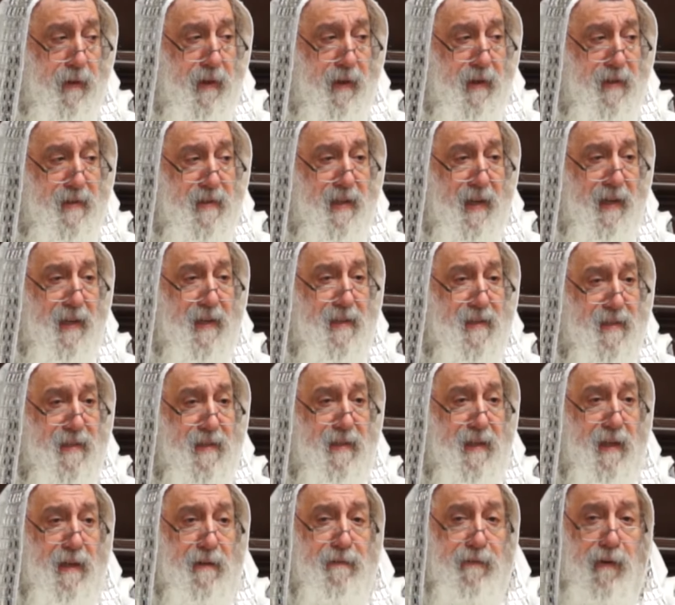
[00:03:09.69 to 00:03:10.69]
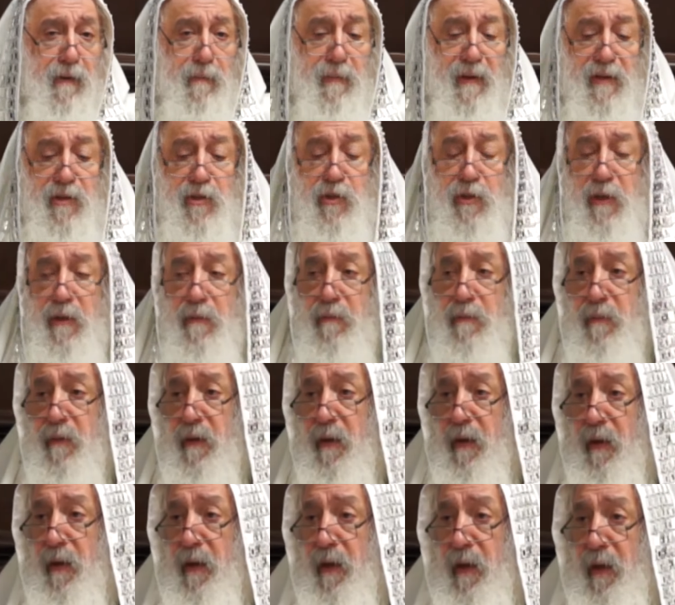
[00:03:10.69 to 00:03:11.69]
It's like he steals from Hashem.
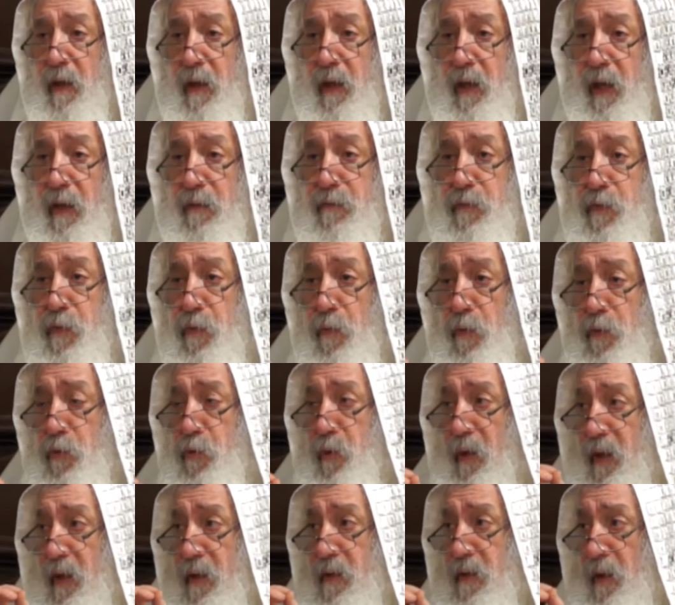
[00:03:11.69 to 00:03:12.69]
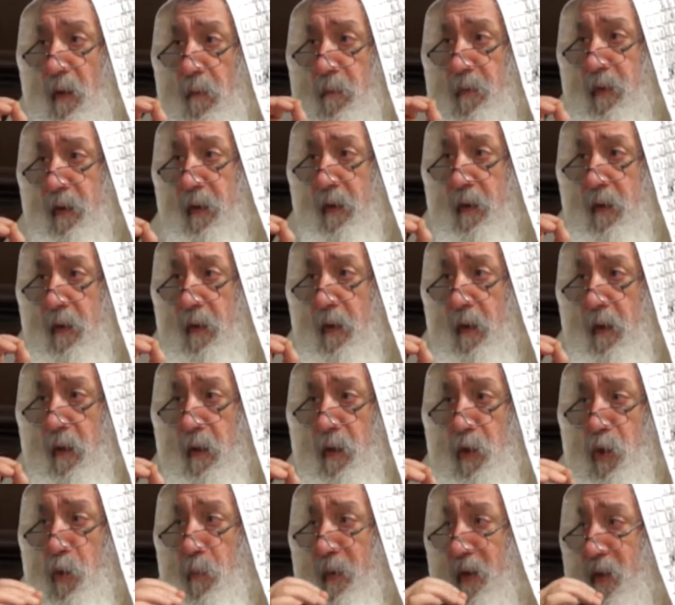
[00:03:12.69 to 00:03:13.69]
If you want to eat something,
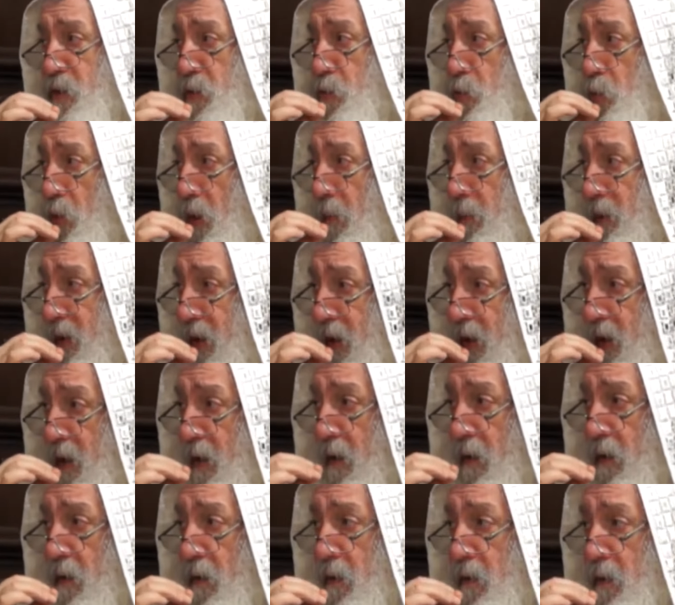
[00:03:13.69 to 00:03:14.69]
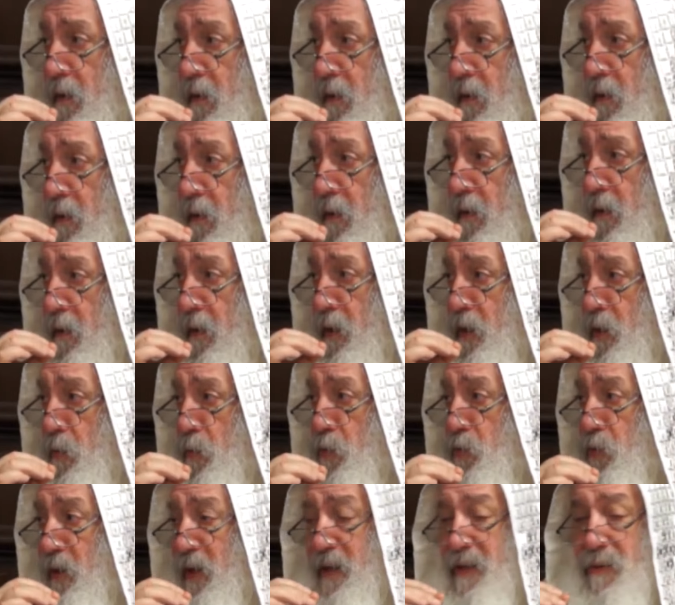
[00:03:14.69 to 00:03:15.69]
you must do a bracha. You
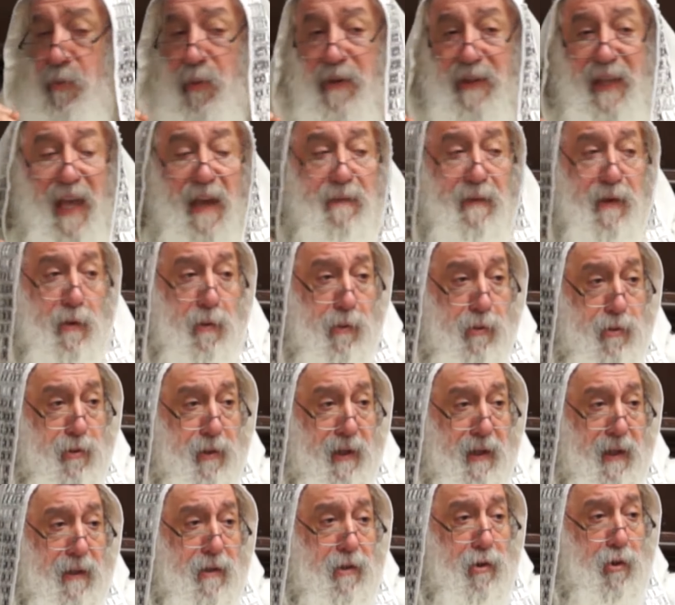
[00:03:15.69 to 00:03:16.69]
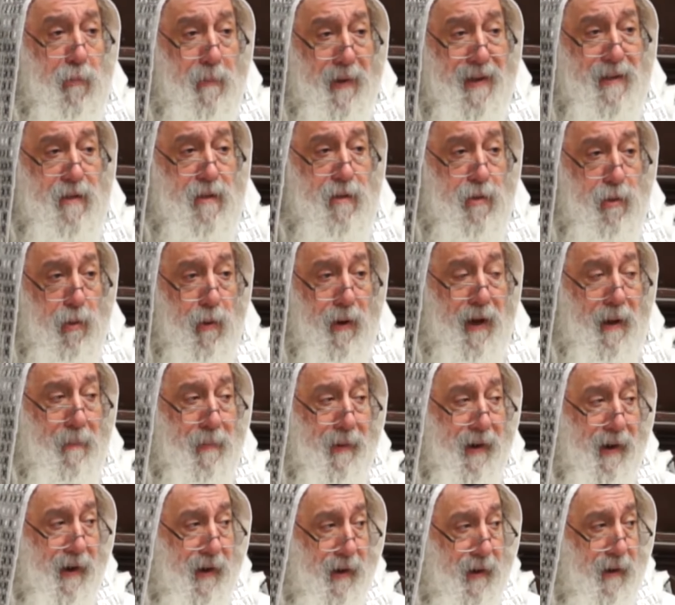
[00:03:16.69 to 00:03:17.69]
want to eat whatever you want to eat, you must do a
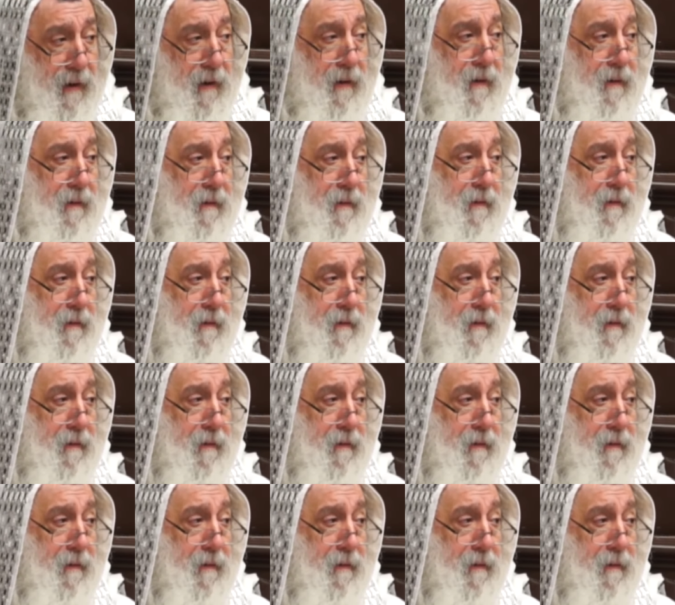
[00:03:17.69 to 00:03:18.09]
bracha.